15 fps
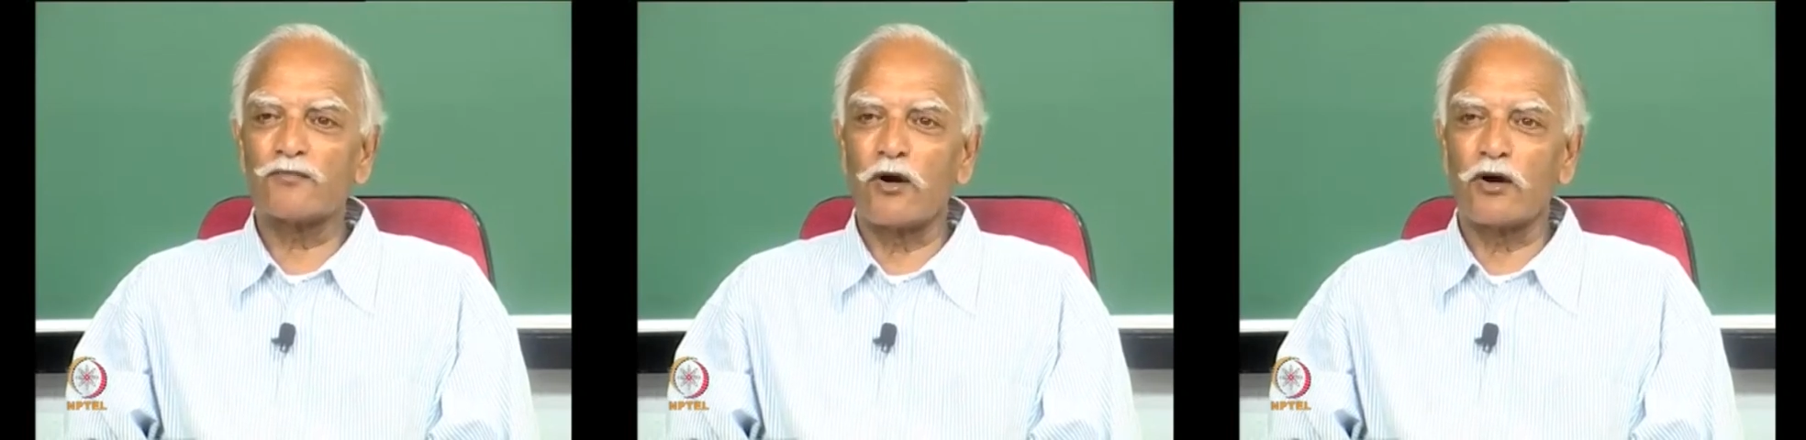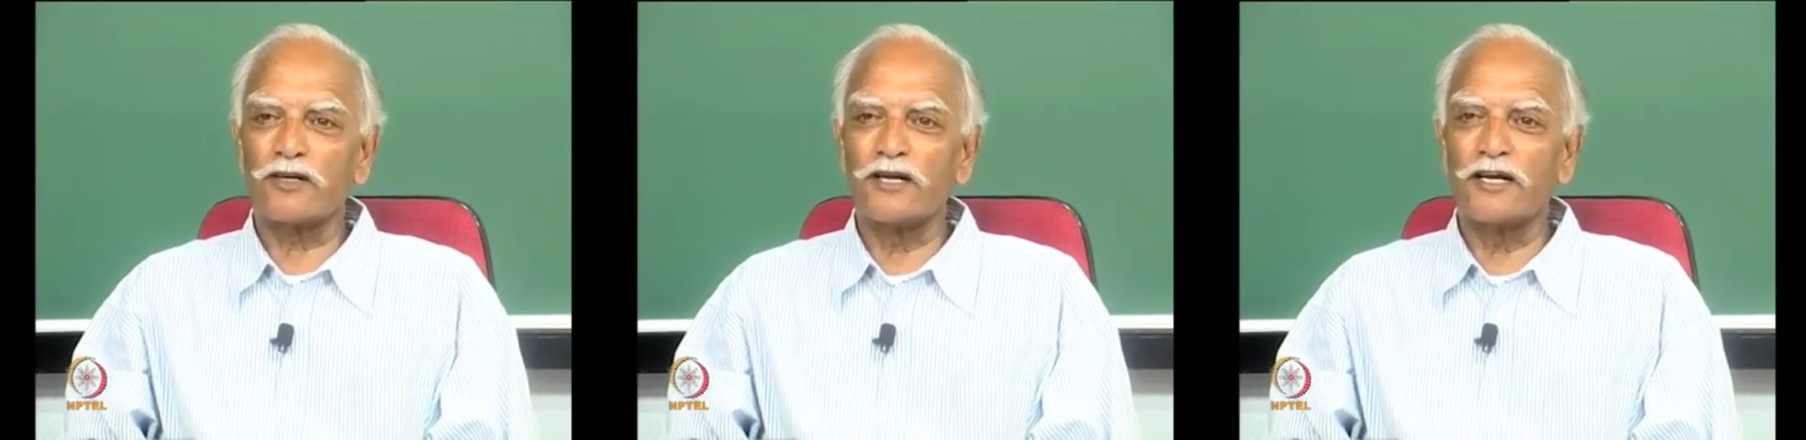
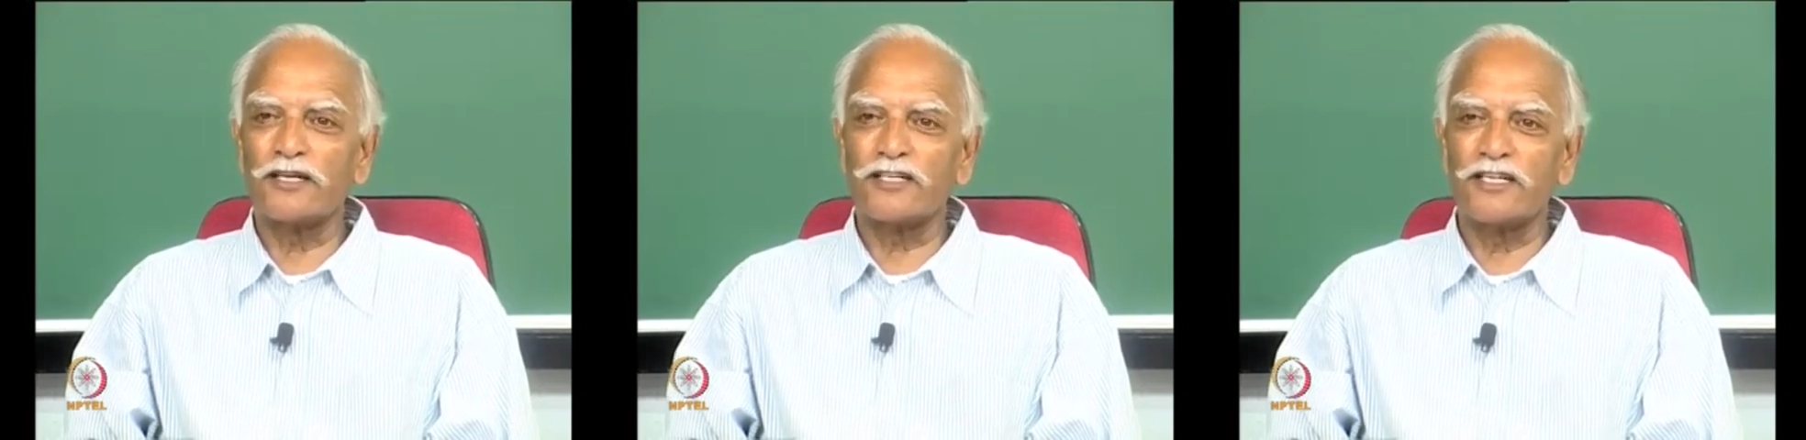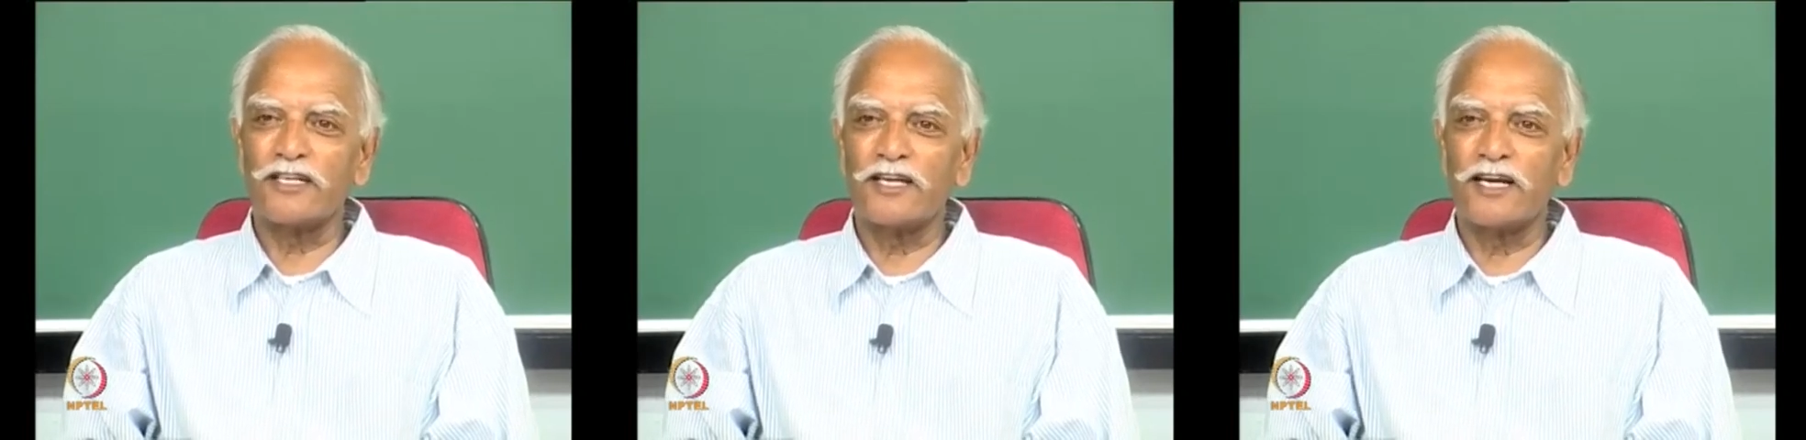
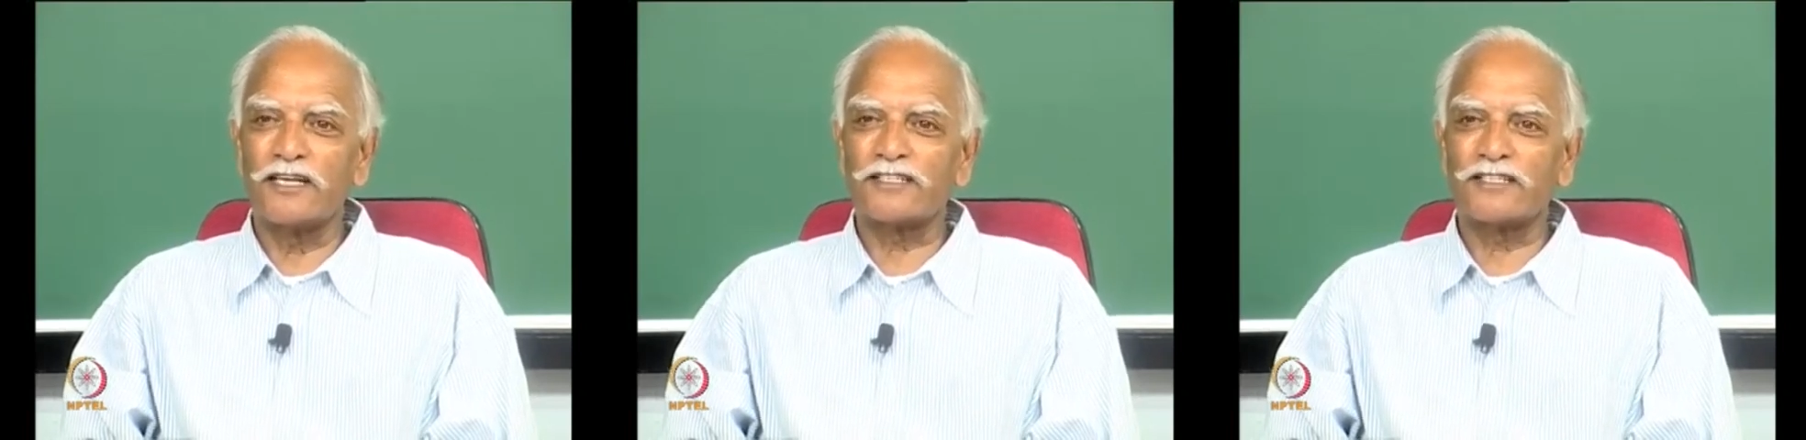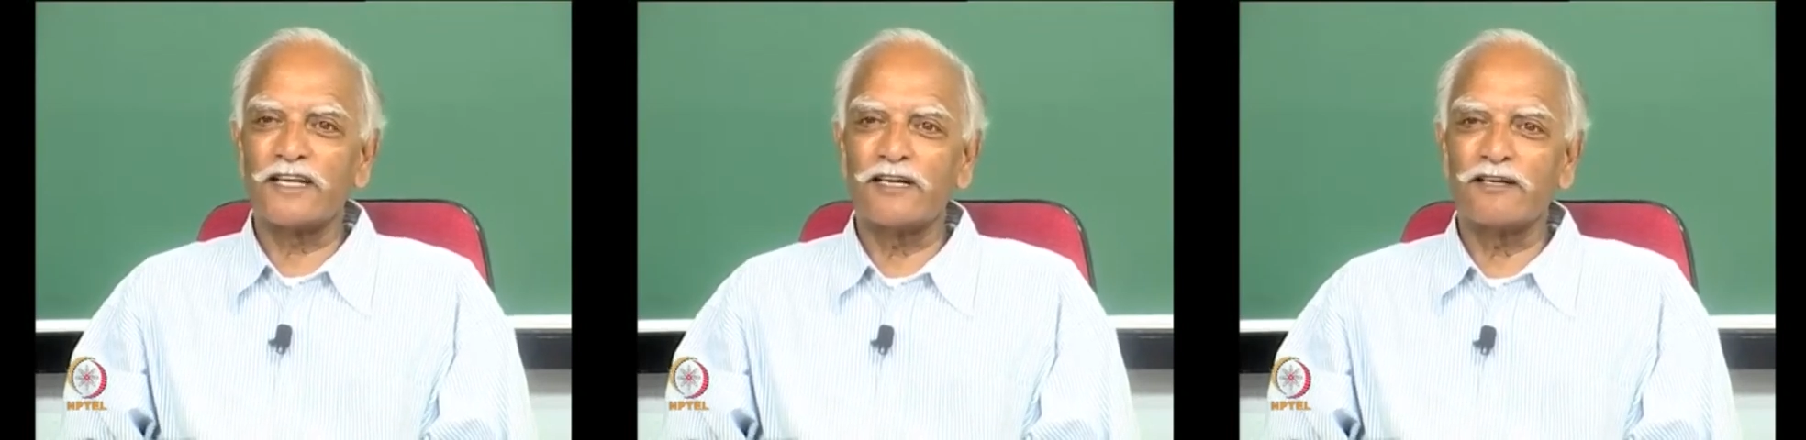modernity
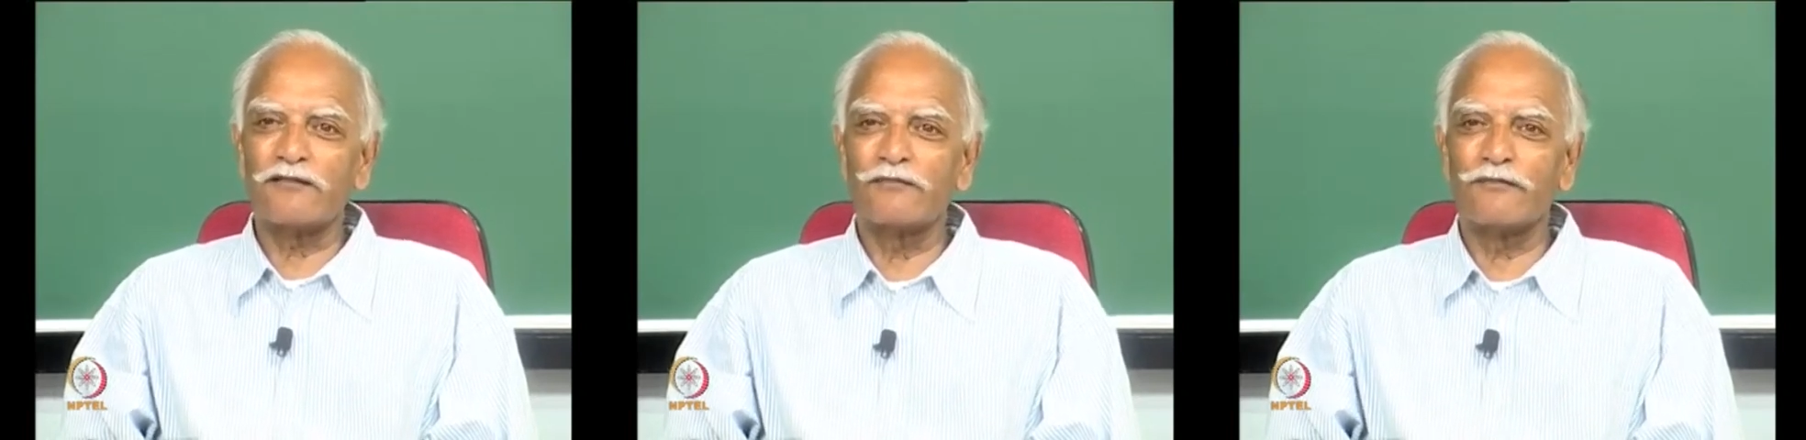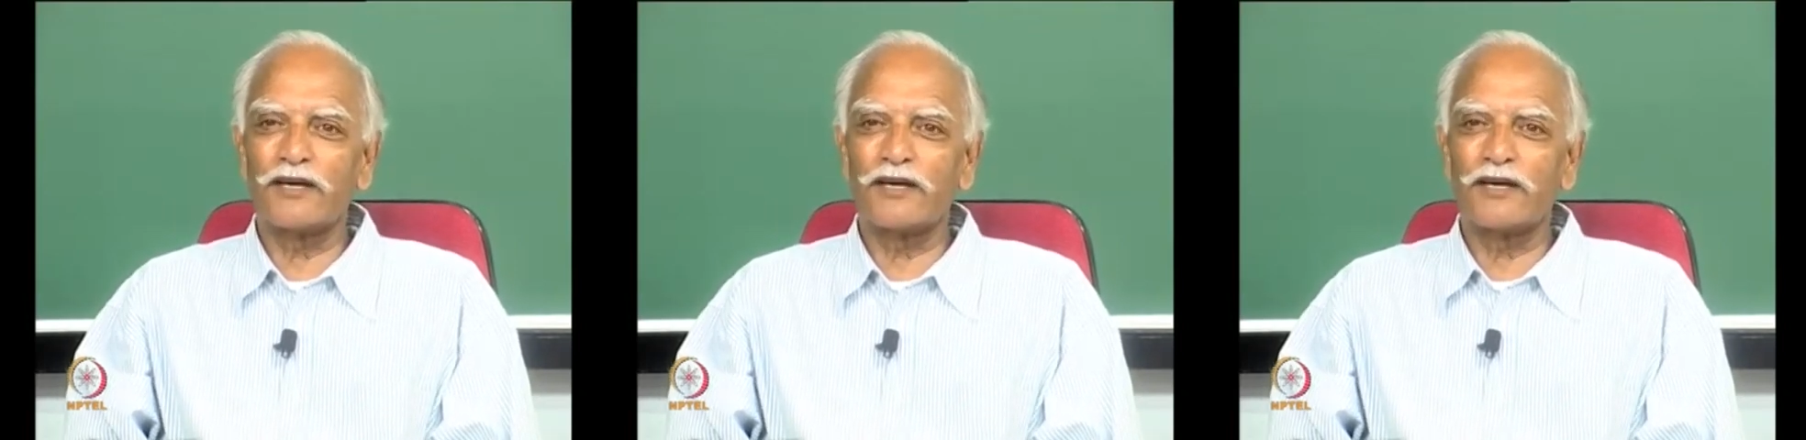itself